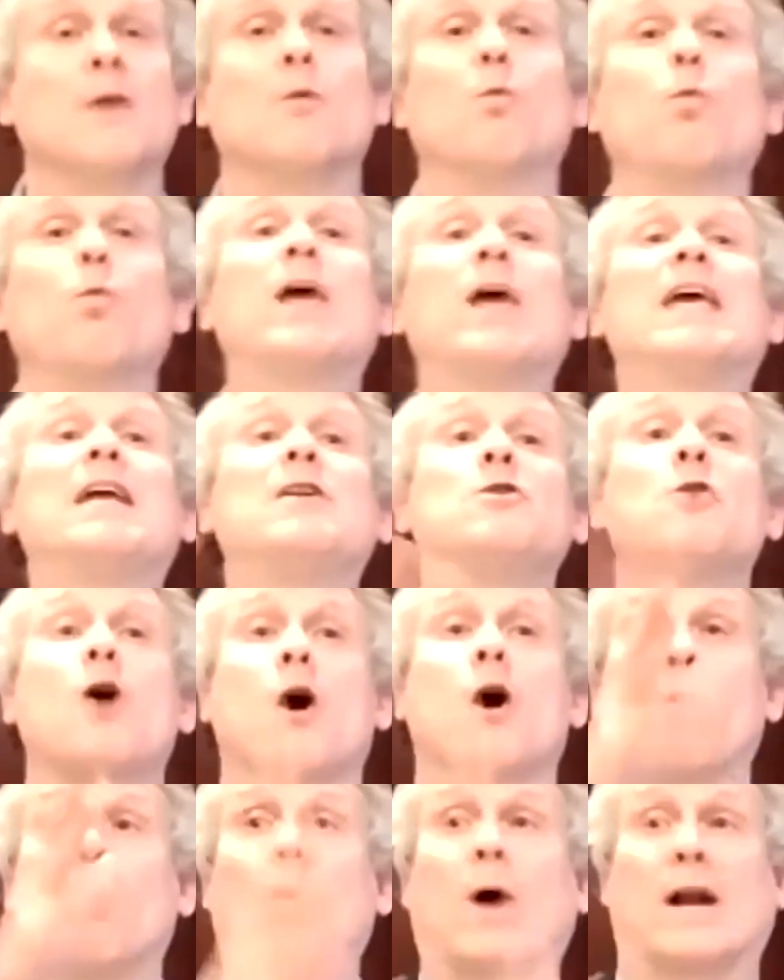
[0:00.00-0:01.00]
We
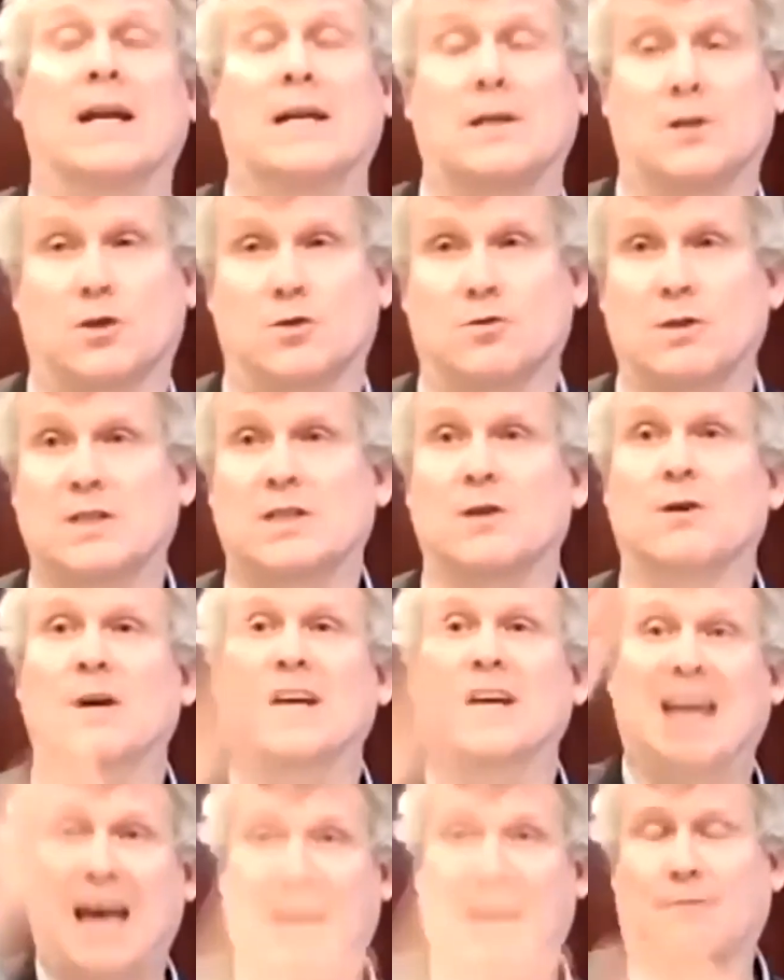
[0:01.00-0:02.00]
know what industries they're
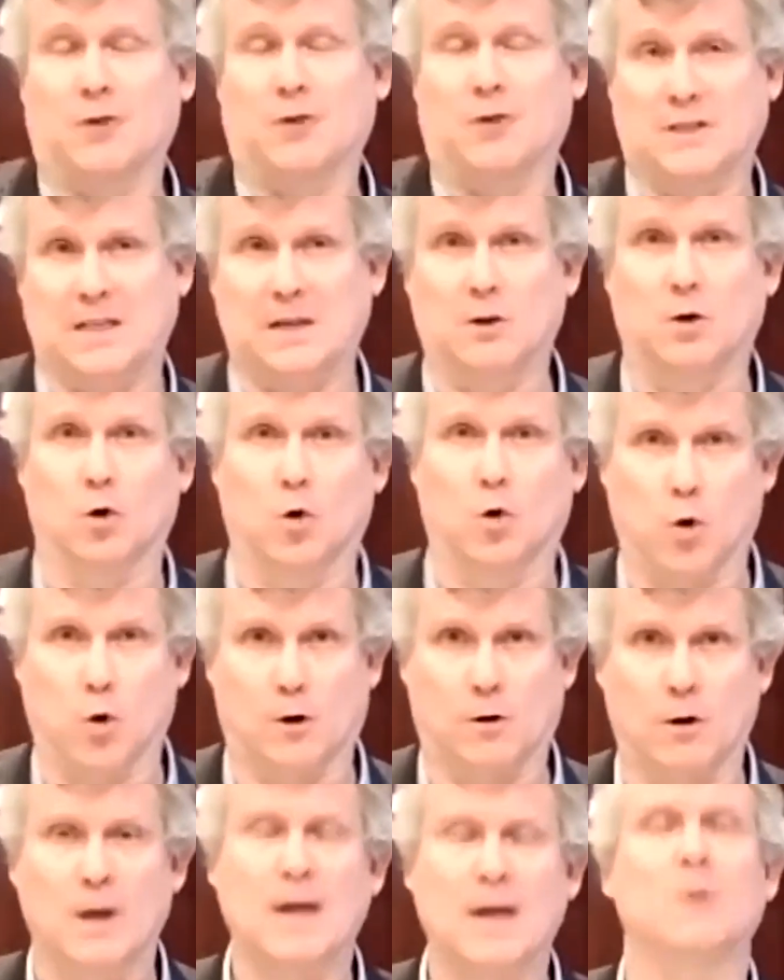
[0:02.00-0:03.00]
in every single
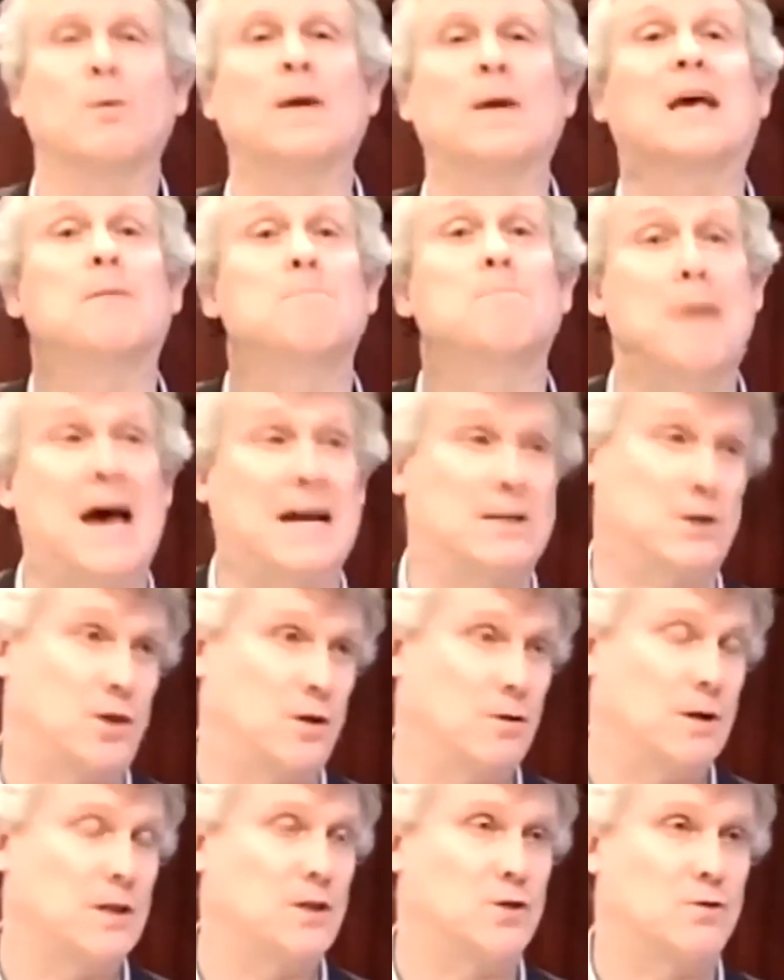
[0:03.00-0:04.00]
quarter, and we can match
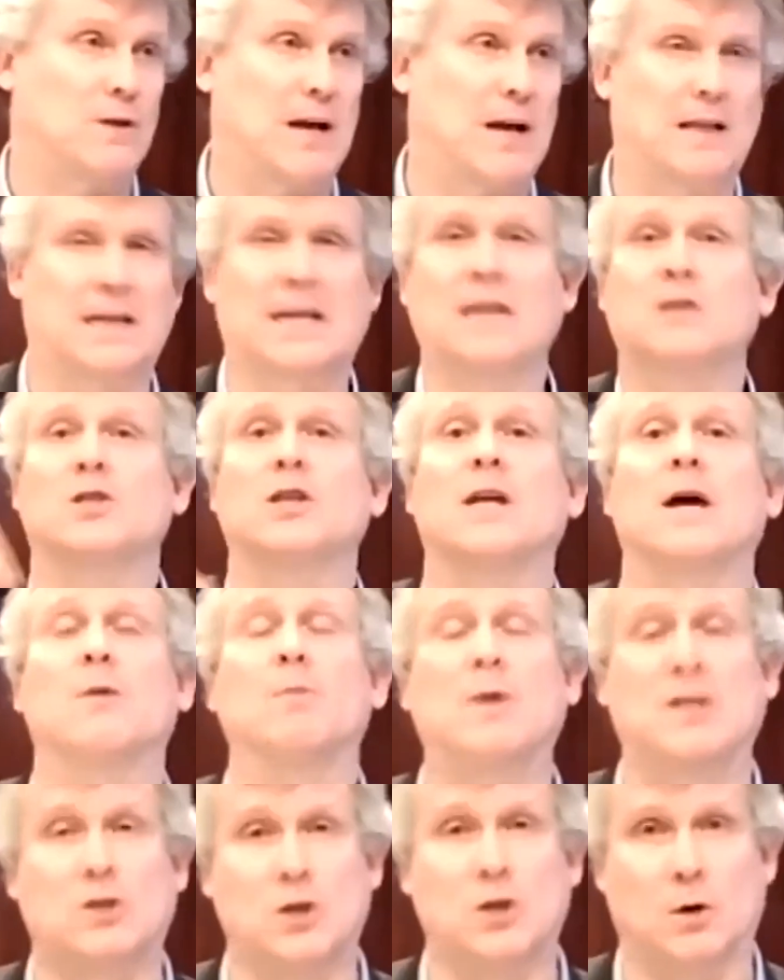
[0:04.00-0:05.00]
their industry allocation, and
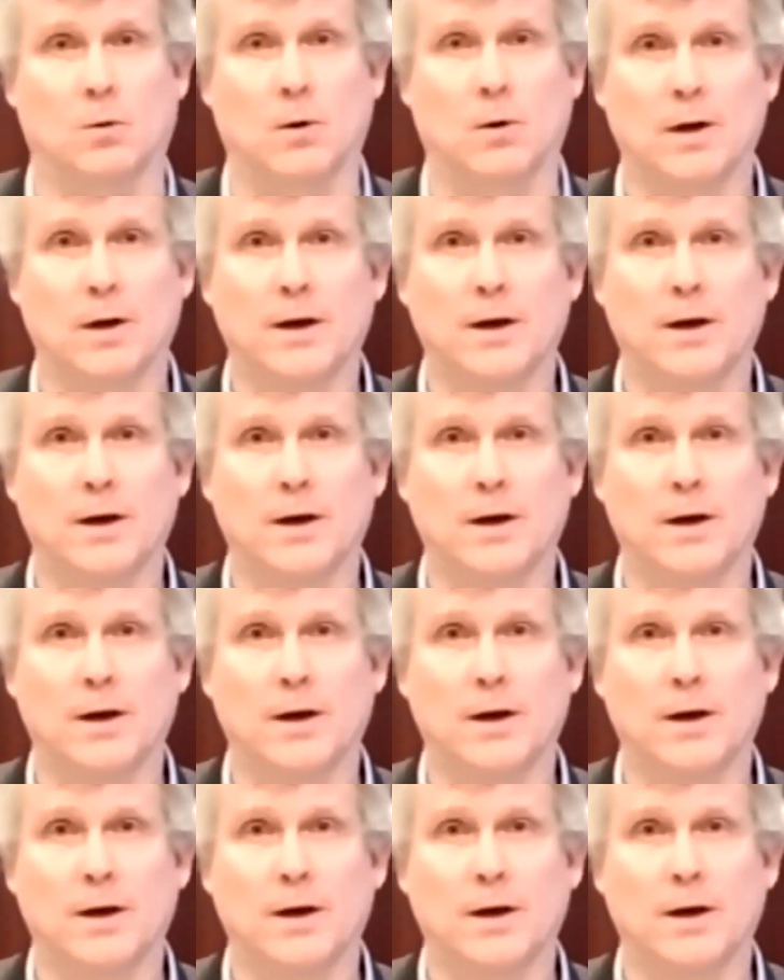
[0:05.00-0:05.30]
we do.